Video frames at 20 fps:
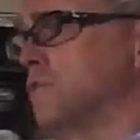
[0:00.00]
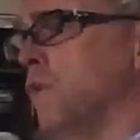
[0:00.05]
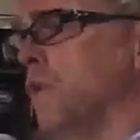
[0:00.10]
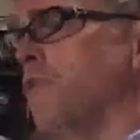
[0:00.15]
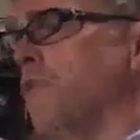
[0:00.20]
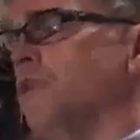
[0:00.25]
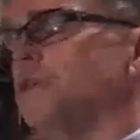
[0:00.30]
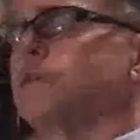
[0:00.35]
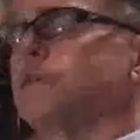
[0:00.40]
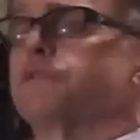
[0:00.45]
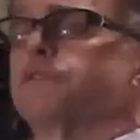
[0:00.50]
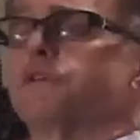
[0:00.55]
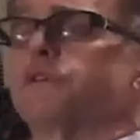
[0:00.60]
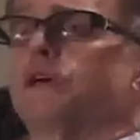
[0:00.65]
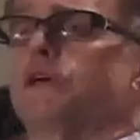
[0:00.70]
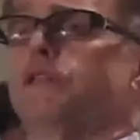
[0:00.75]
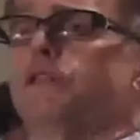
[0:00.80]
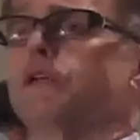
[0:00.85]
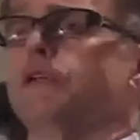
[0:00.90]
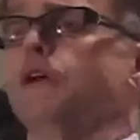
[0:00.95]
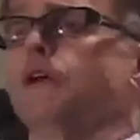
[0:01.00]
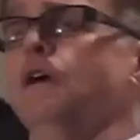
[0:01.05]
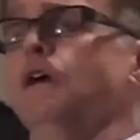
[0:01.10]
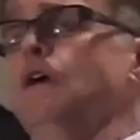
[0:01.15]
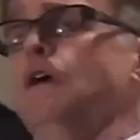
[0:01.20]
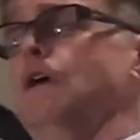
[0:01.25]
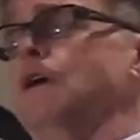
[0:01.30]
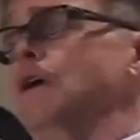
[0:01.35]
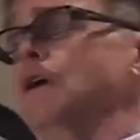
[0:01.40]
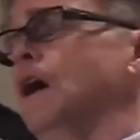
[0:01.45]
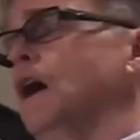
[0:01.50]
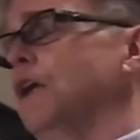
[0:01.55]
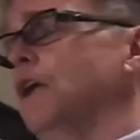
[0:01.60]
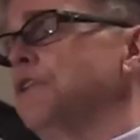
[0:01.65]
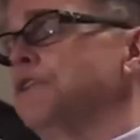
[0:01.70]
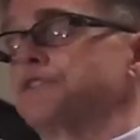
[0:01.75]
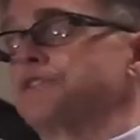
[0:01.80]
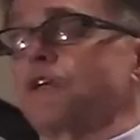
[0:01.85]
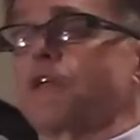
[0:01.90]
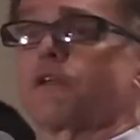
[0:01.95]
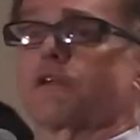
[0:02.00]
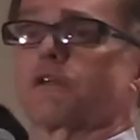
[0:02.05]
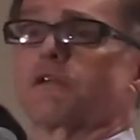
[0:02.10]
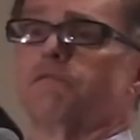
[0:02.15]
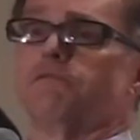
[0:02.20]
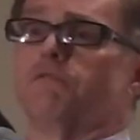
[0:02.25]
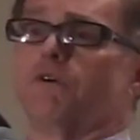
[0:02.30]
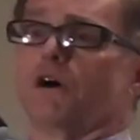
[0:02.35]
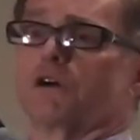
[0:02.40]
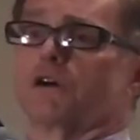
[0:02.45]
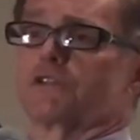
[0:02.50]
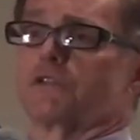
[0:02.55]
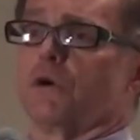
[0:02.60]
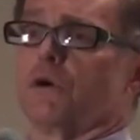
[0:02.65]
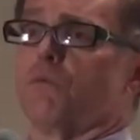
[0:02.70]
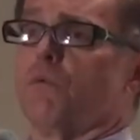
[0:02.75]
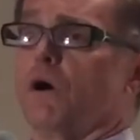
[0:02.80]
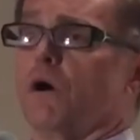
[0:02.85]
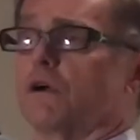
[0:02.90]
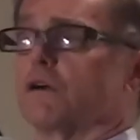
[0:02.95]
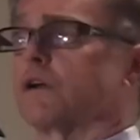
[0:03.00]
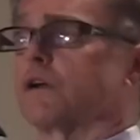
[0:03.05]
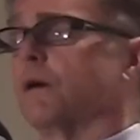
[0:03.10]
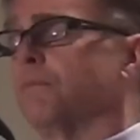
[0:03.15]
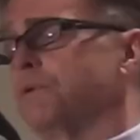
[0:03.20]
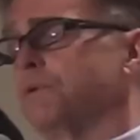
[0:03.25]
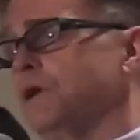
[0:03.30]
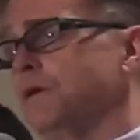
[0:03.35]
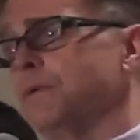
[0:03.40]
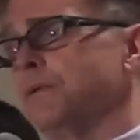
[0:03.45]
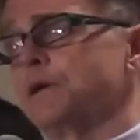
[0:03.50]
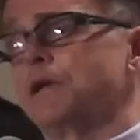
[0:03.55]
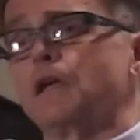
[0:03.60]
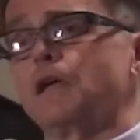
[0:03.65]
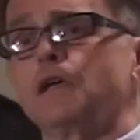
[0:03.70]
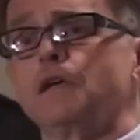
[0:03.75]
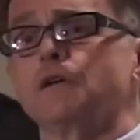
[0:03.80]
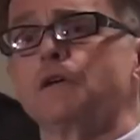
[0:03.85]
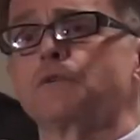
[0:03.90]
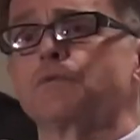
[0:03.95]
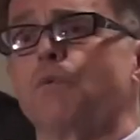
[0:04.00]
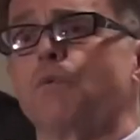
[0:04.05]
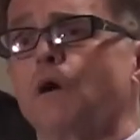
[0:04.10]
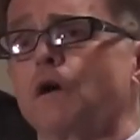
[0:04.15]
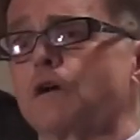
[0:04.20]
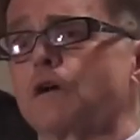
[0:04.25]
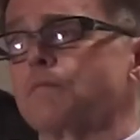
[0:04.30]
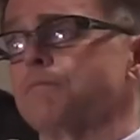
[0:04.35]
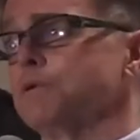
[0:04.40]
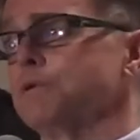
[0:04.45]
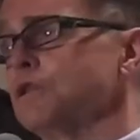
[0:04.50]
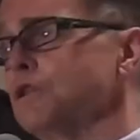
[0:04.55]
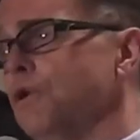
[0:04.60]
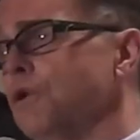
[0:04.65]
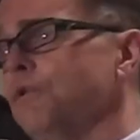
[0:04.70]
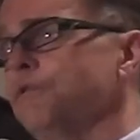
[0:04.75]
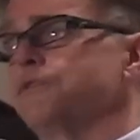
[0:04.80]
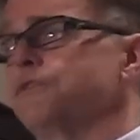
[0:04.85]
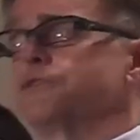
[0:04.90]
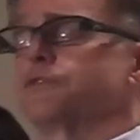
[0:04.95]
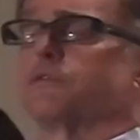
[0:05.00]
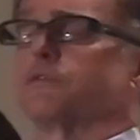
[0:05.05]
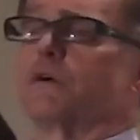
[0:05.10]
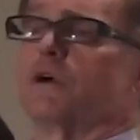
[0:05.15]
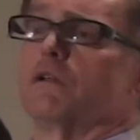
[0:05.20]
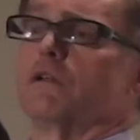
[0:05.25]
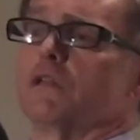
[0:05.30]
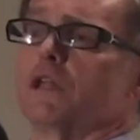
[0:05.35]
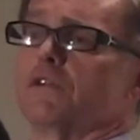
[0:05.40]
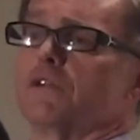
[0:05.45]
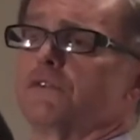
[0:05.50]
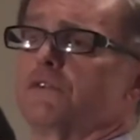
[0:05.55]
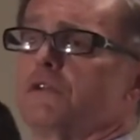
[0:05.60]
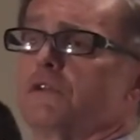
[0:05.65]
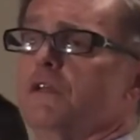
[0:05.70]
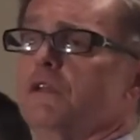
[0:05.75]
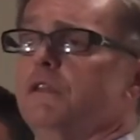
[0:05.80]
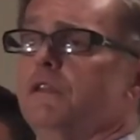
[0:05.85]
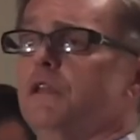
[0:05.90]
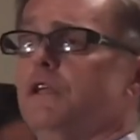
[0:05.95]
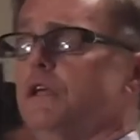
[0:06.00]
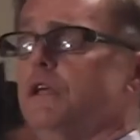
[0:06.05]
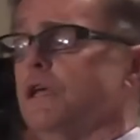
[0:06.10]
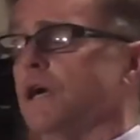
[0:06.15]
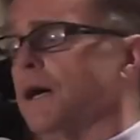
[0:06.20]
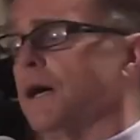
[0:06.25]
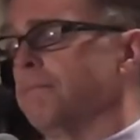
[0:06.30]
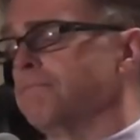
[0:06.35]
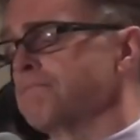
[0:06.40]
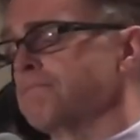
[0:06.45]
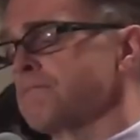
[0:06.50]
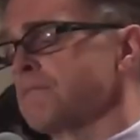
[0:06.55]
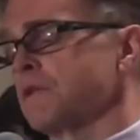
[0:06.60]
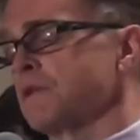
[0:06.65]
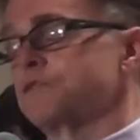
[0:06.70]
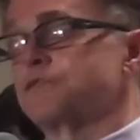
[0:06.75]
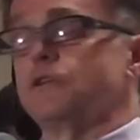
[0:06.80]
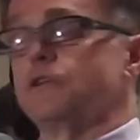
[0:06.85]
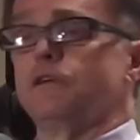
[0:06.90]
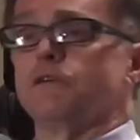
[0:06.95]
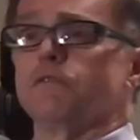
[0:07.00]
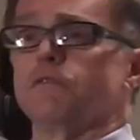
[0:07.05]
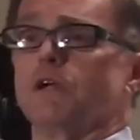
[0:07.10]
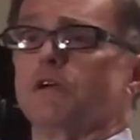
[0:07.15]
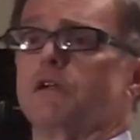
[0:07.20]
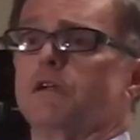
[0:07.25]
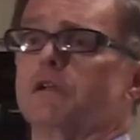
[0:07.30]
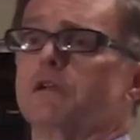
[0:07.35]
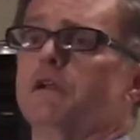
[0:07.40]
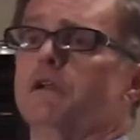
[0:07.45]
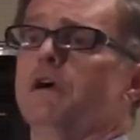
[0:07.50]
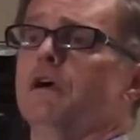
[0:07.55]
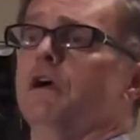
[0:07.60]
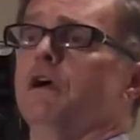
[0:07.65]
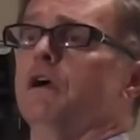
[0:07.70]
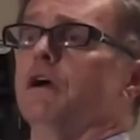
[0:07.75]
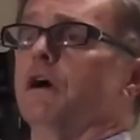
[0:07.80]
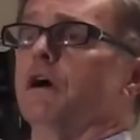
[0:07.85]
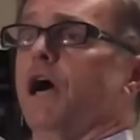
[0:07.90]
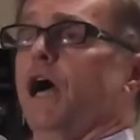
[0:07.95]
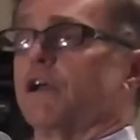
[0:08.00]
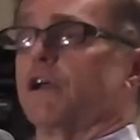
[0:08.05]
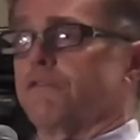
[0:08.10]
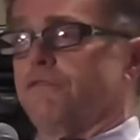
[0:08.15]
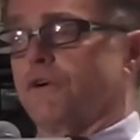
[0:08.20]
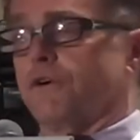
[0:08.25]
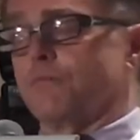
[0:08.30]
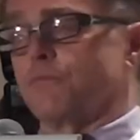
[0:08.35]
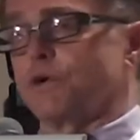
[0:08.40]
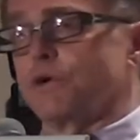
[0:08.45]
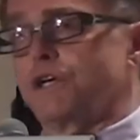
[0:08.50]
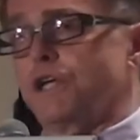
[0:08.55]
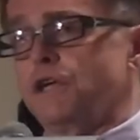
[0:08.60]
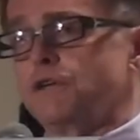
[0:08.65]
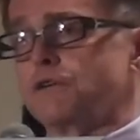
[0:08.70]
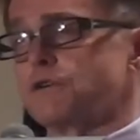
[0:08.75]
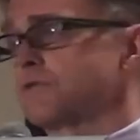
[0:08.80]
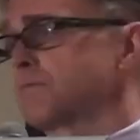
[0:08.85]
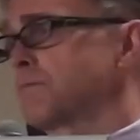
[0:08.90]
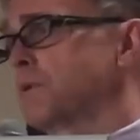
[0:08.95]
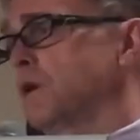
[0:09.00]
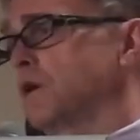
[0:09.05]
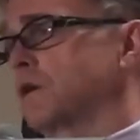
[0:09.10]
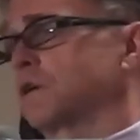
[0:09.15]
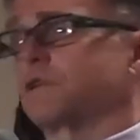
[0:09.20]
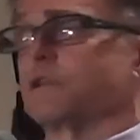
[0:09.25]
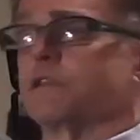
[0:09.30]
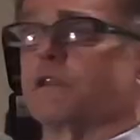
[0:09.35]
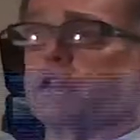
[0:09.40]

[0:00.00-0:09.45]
one thing to say that the Southwark and Vauxhall Water Company, by taking its water below the sewer outlets in the City of London, had far more dangerous product than